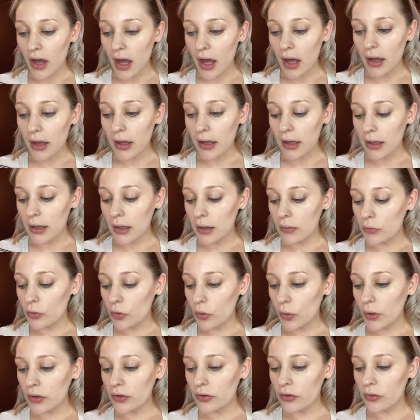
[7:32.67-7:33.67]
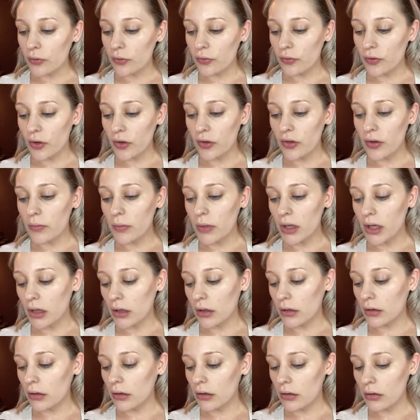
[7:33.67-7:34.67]
I am going to fill them
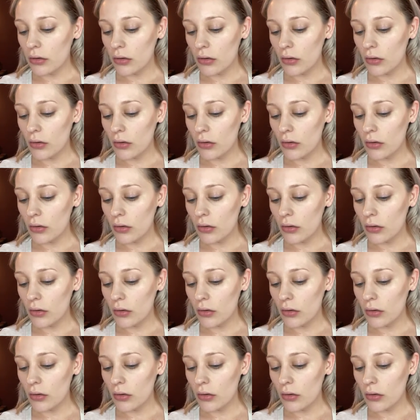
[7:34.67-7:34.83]
in